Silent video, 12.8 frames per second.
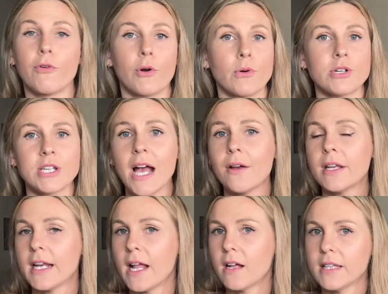Orange County
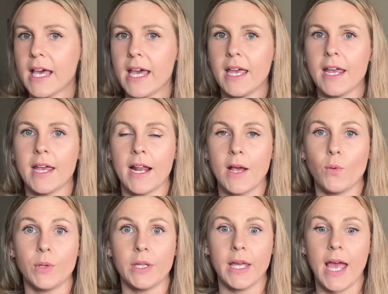and LA, and I
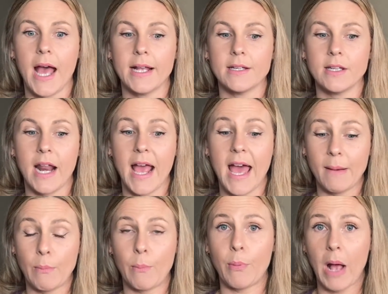
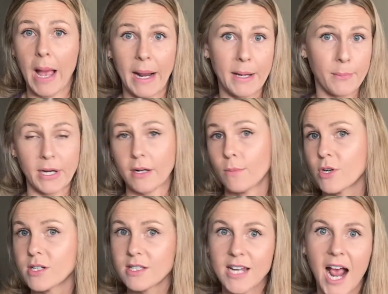had to bring on more
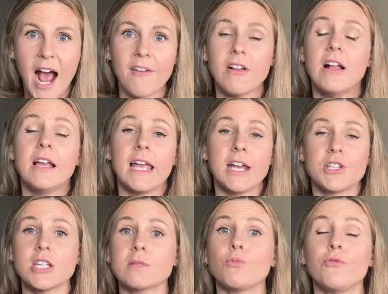staff. It
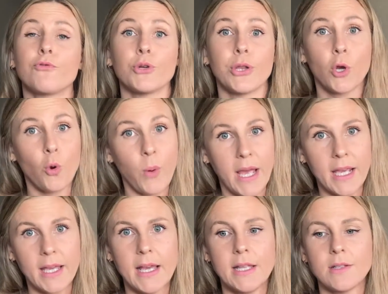just moved really
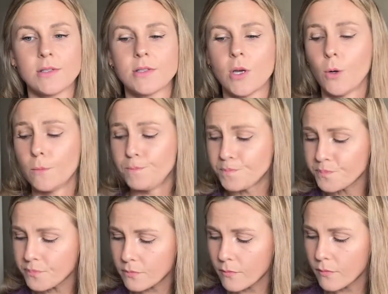quick, and so
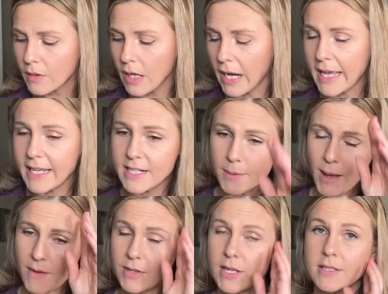I ended up
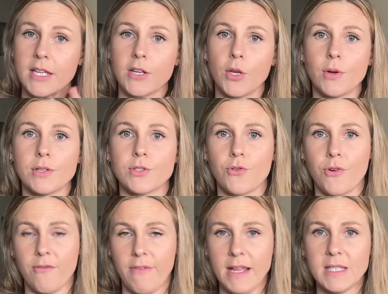having to say no to certain
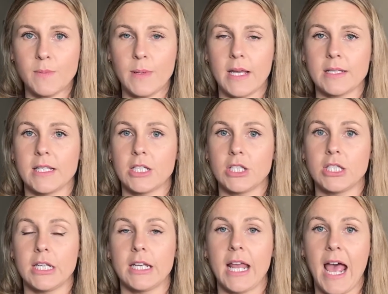events because I just
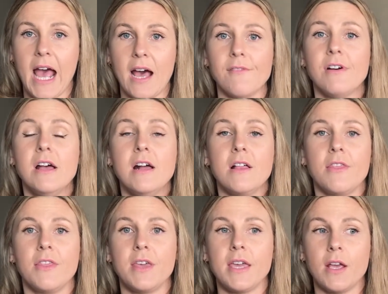didn't have
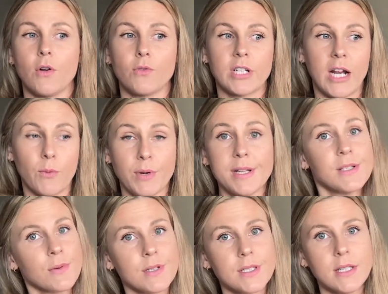the
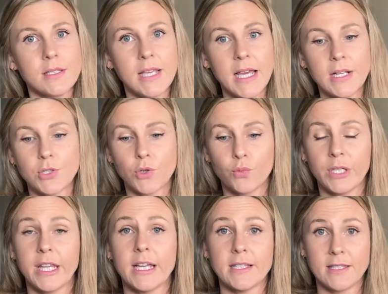resources yet to really
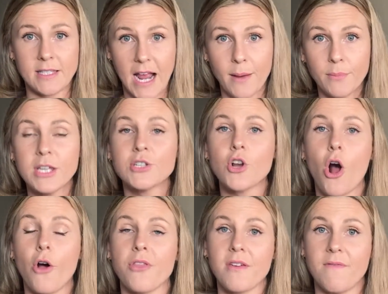establish all
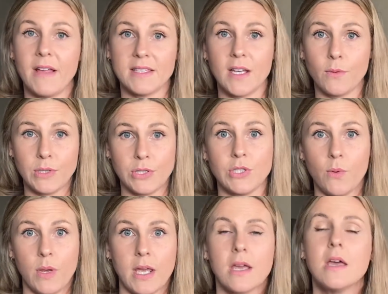the events I was
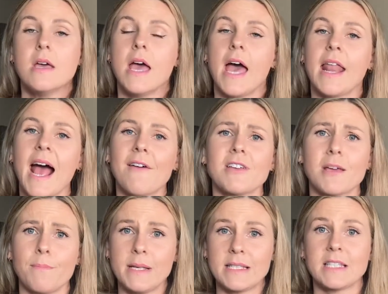doing. And having a
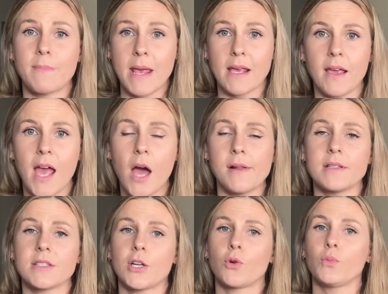business bank account is
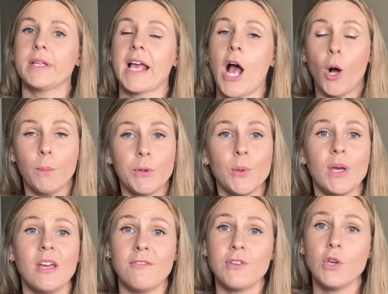going to really help you
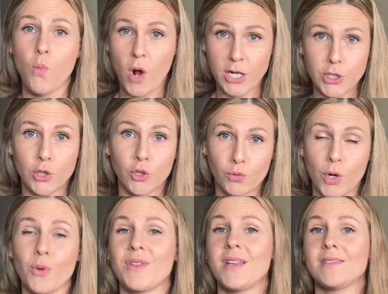if you want to grow
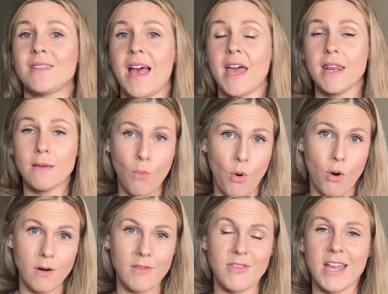this any
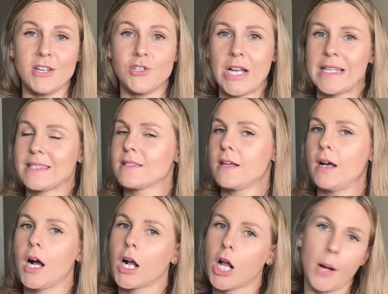more than just
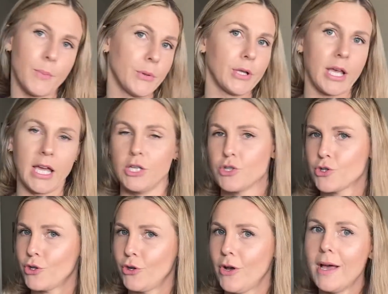a couple
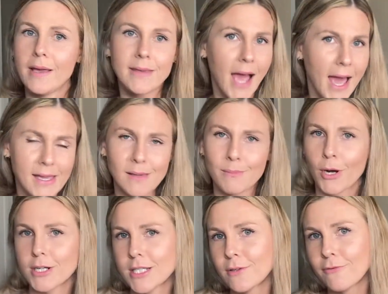occasional, yeah, I can
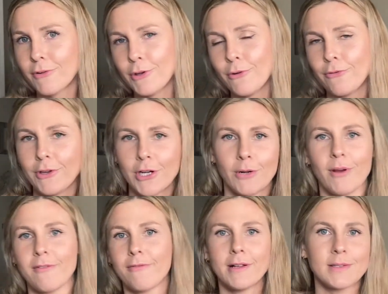bartend for you, my
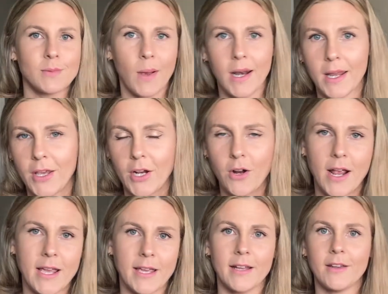friend's wedding, or I
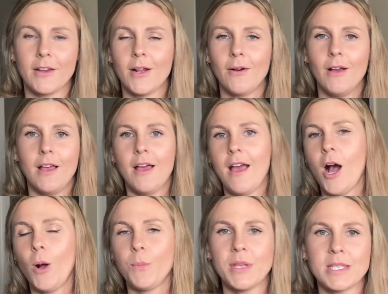can,
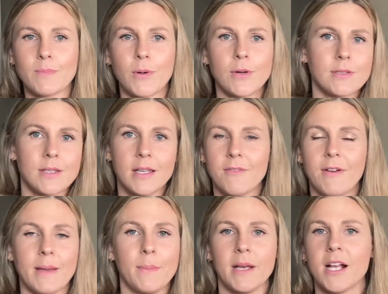help this person if I
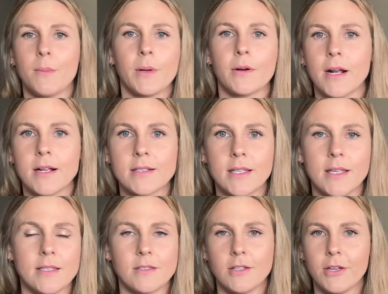pick up a Craigslist,